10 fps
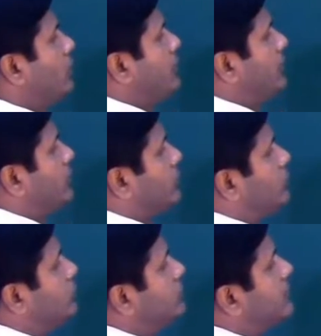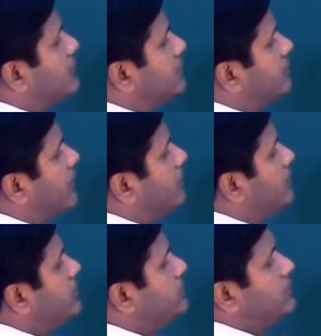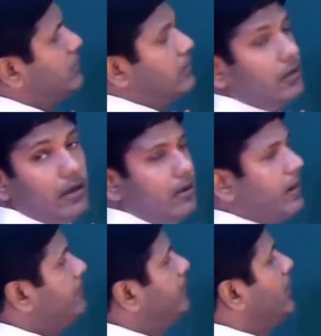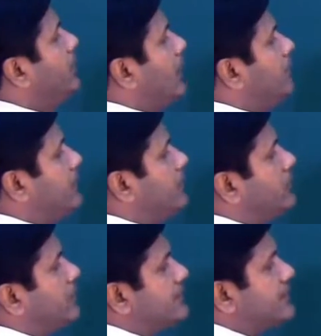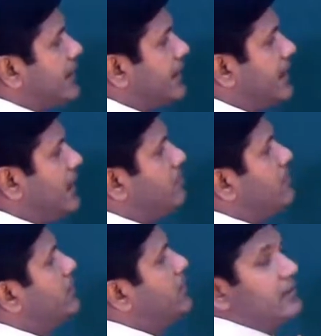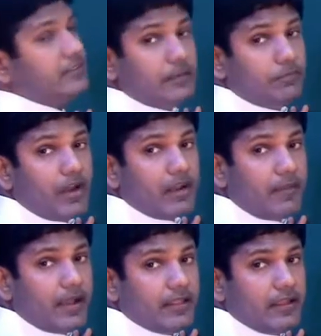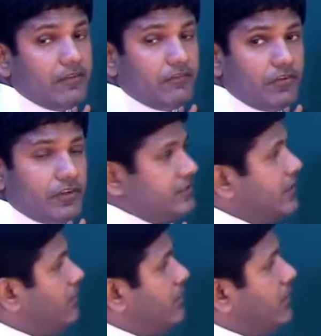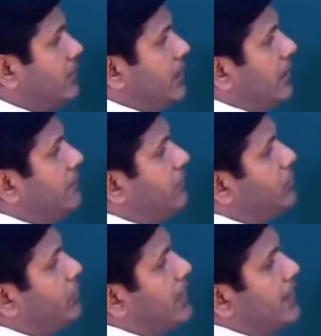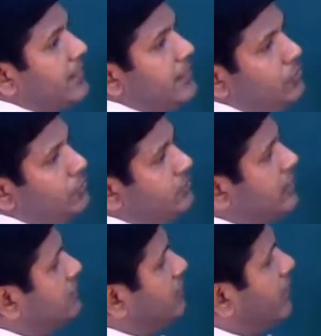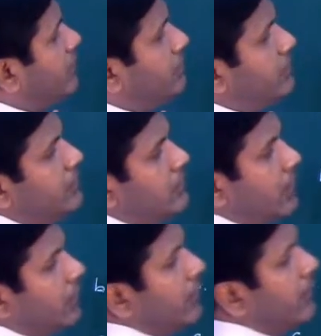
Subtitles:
We took two sets of numbers. All right, and we took the second number, subtract by the first number, and then we took another two sets of number. Okay,